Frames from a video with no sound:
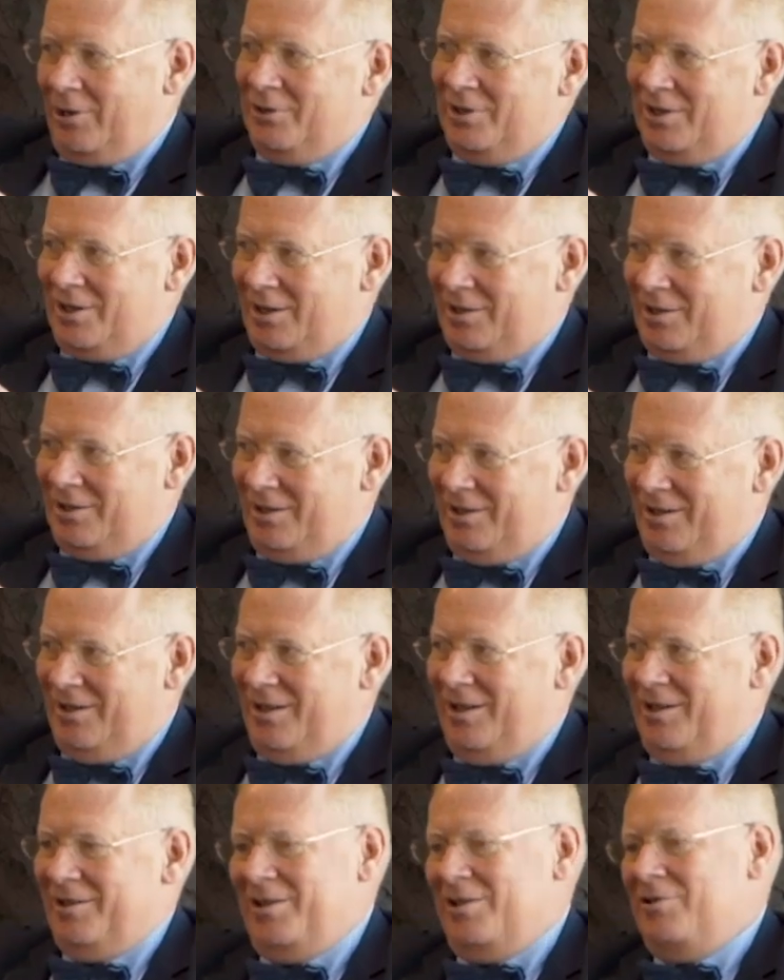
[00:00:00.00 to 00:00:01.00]
outside.
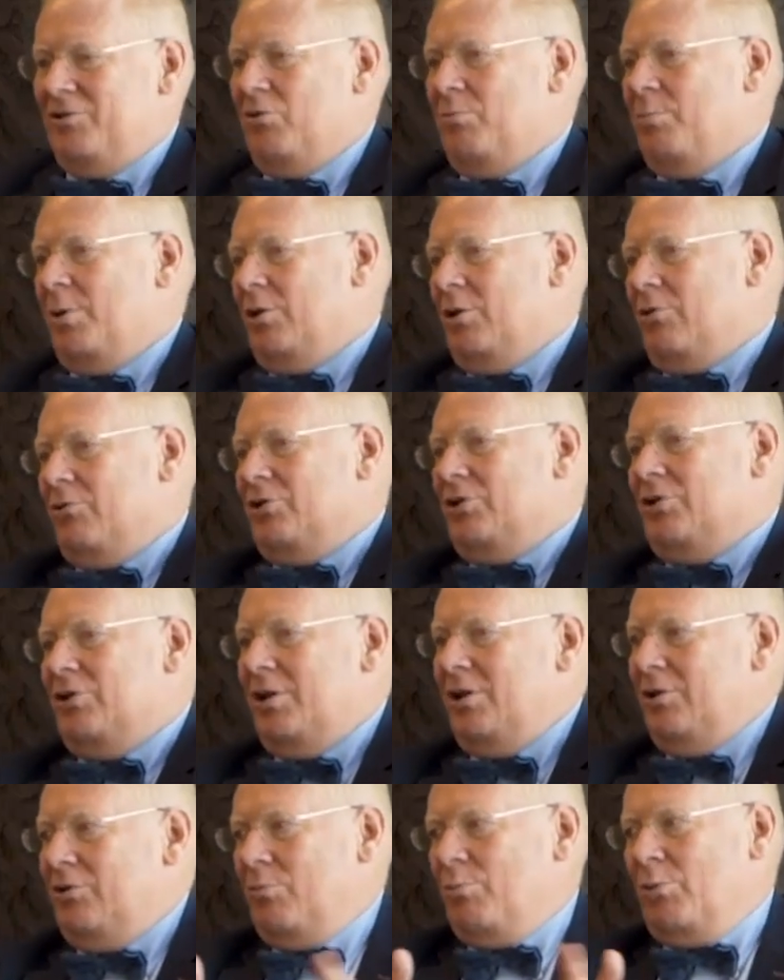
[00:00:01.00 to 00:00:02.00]
And then you may go
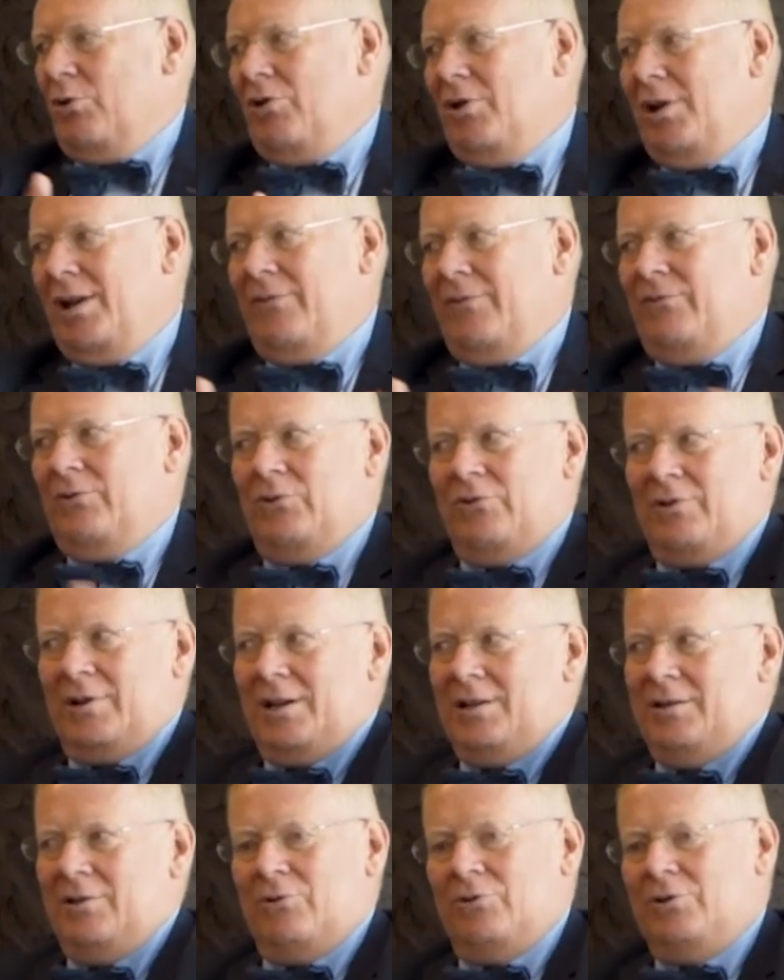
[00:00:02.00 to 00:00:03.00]
straight, you may go left or
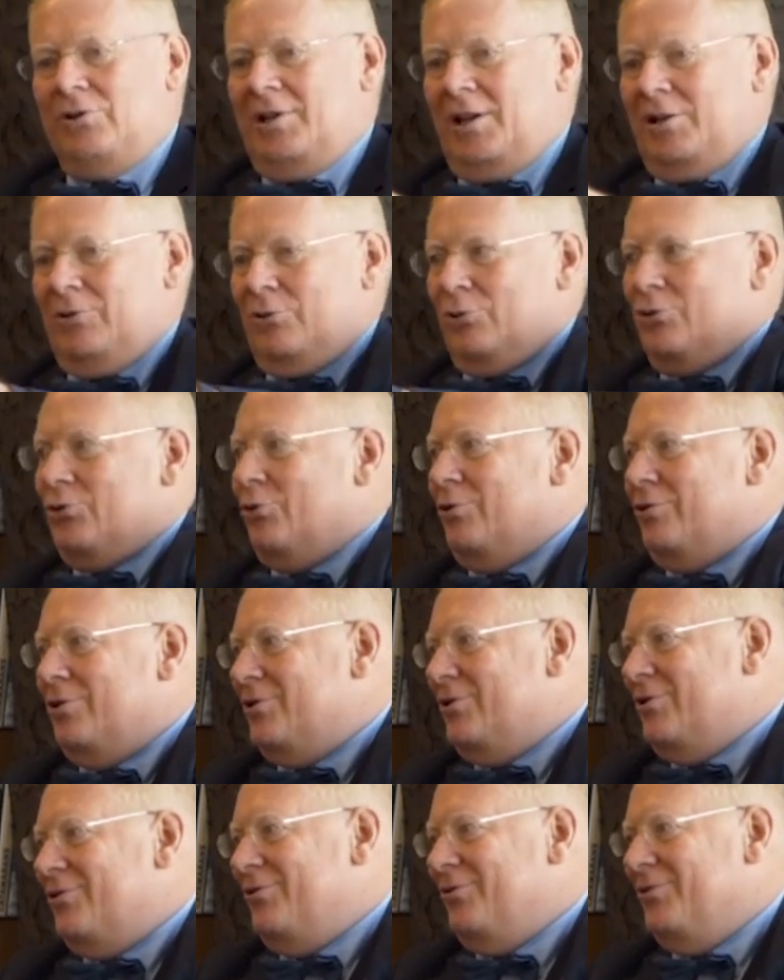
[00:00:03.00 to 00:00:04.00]
right, or you take the
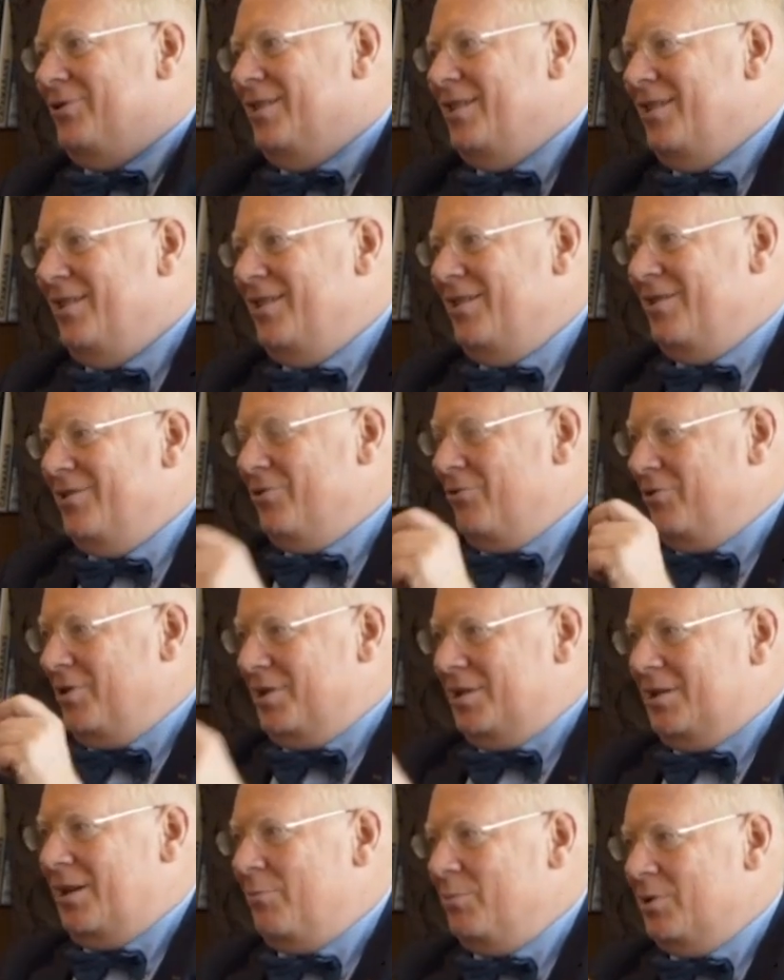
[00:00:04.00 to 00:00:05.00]
shortest route. Mm-hmm. So your
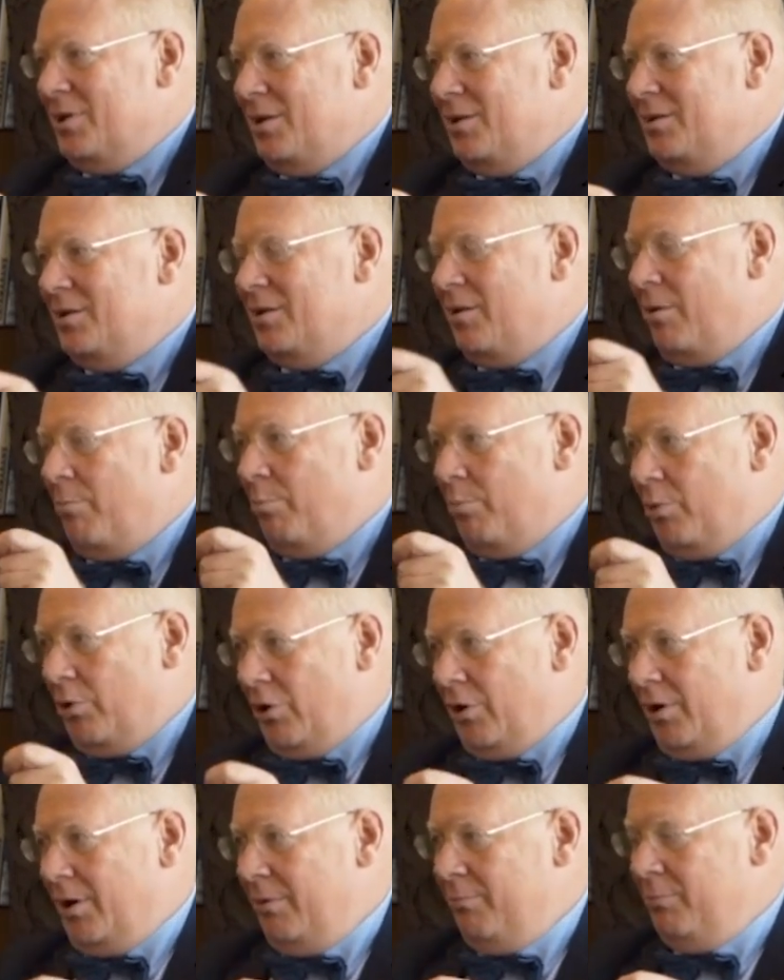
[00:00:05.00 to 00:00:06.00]
stem cells are
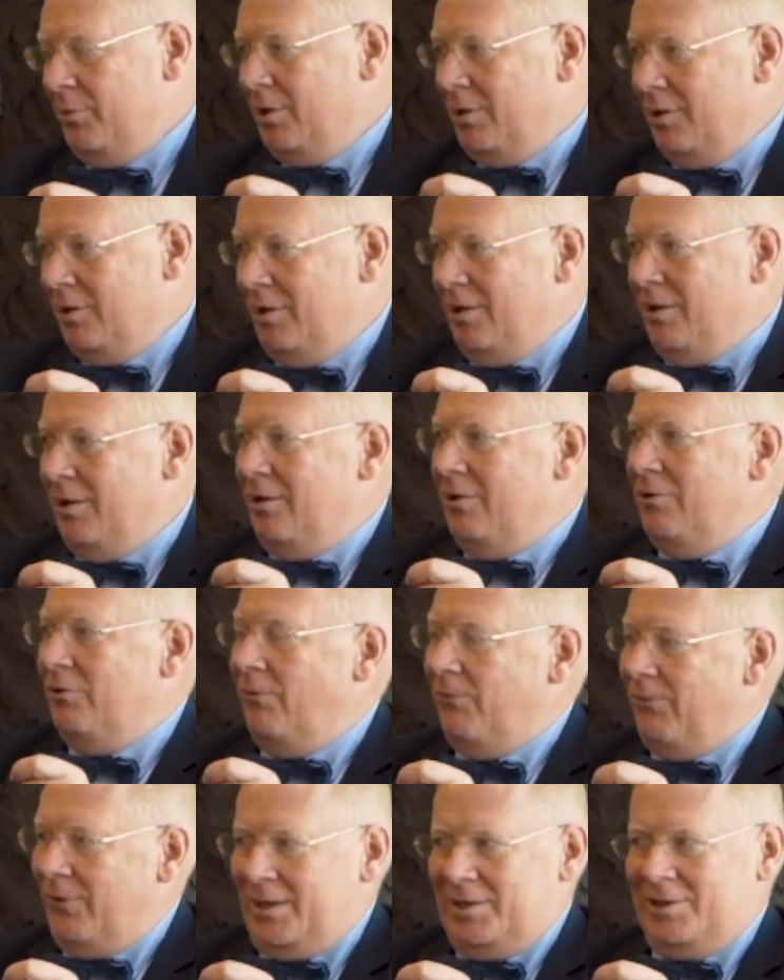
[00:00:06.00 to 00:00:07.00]
programmed to
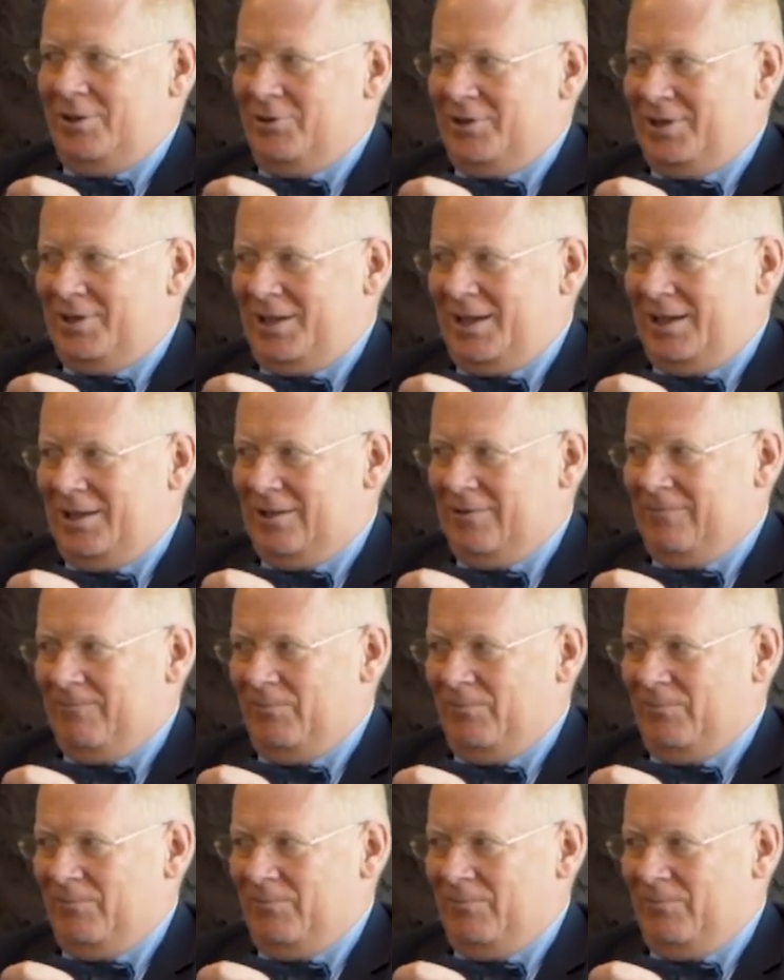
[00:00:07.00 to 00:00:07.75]
fix your skin.